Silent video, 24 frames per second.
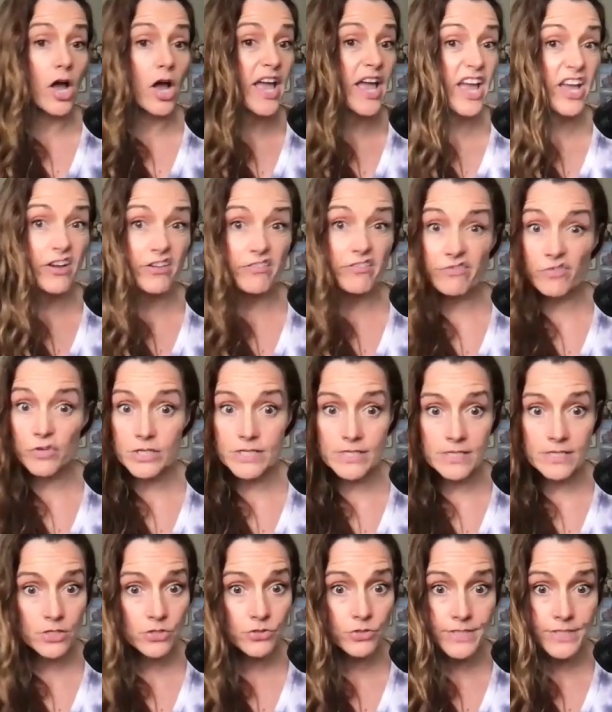every
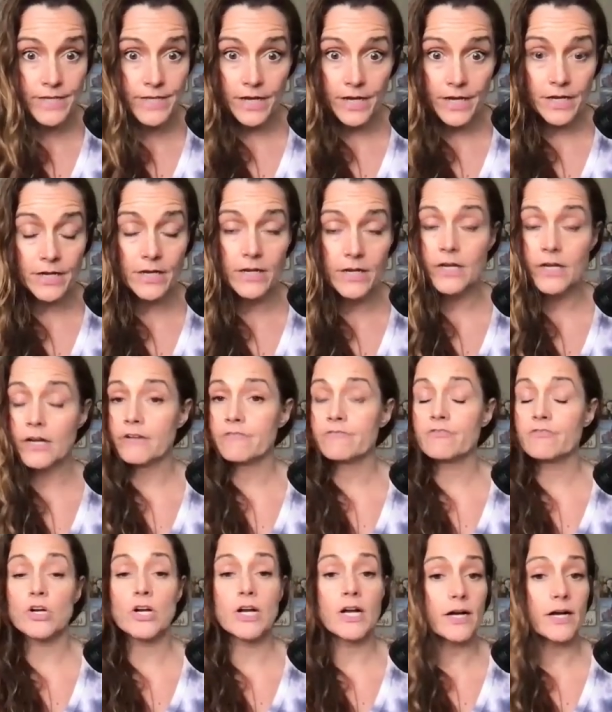single day
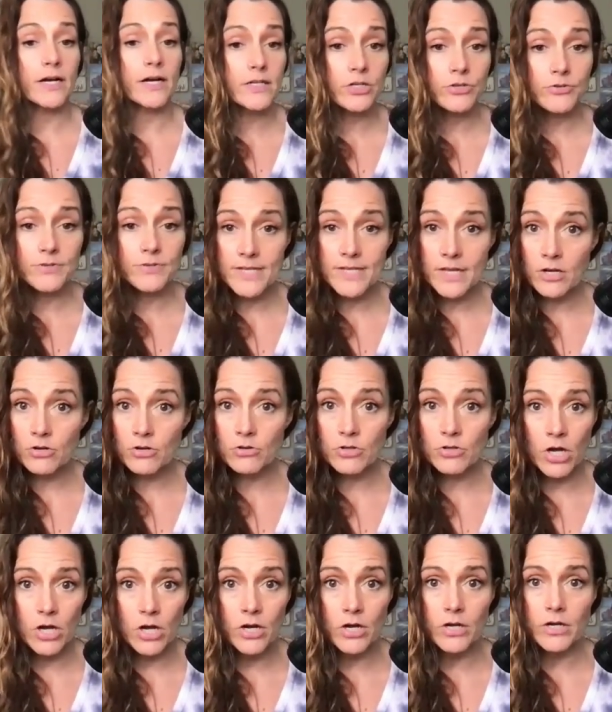for God knows how
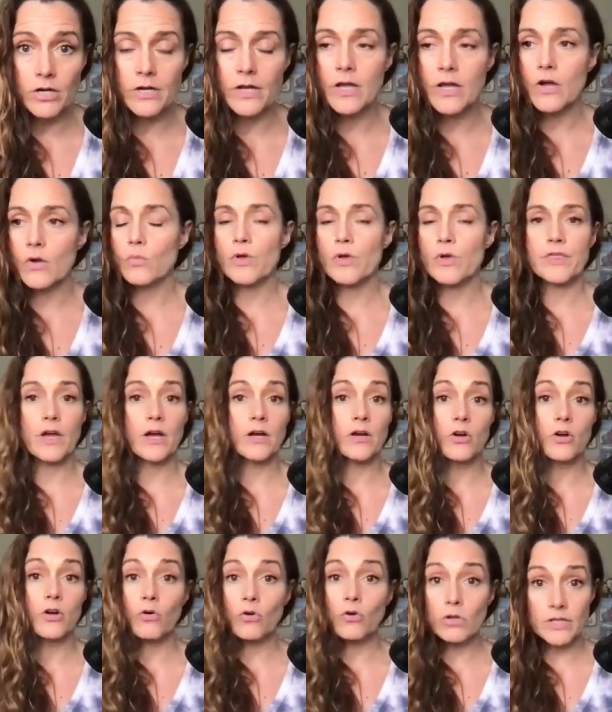long with a
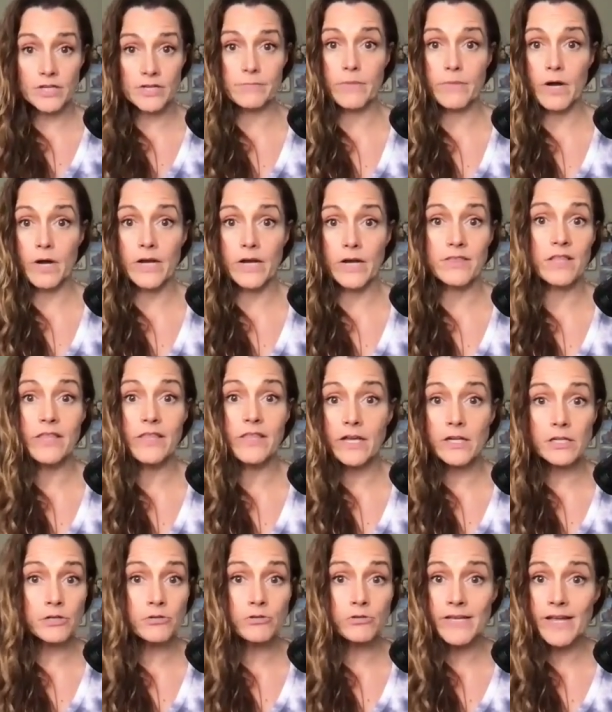goal in mind that they
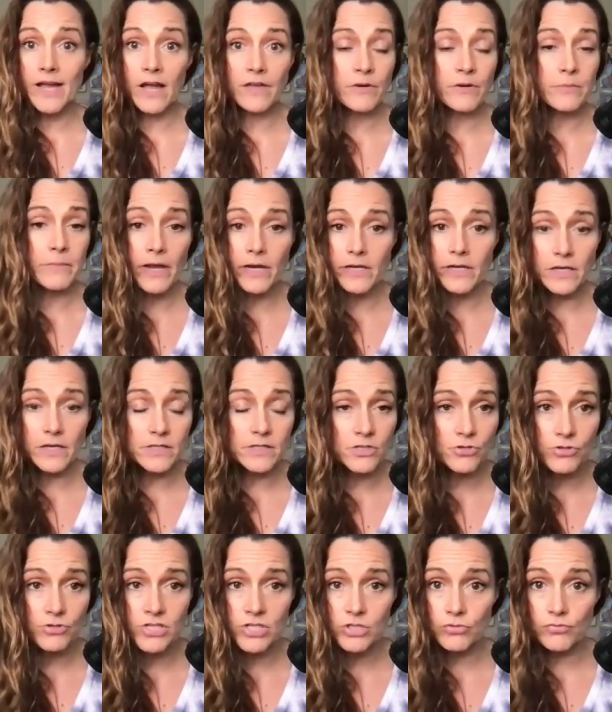clearly haven't met because they're
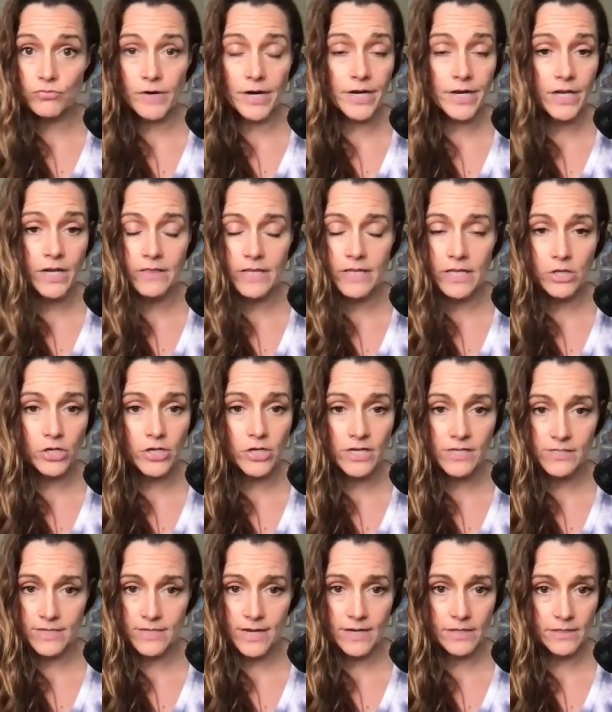still running and they look
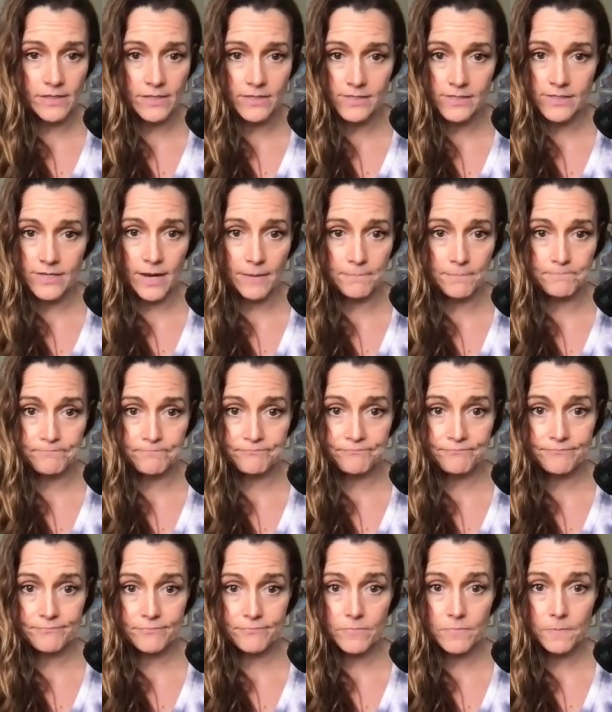exactly the same.
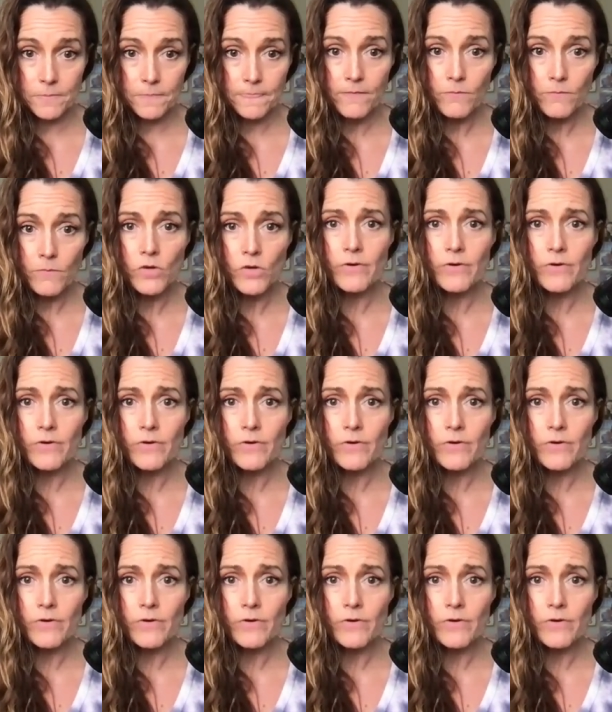Right.